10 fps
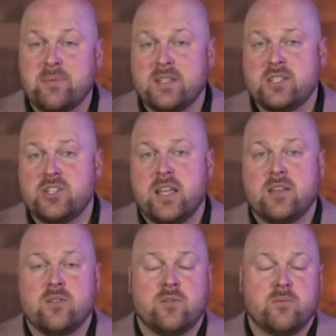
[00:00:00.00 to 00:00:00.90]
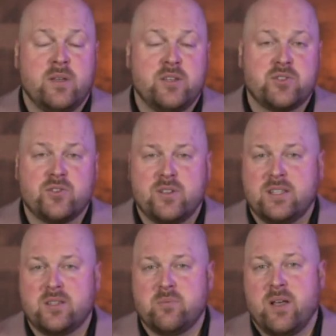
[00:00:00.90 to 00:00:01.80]
to the channel. Make sure to
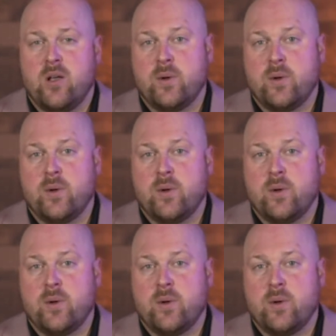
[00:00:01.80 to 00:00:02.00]
hit the bell.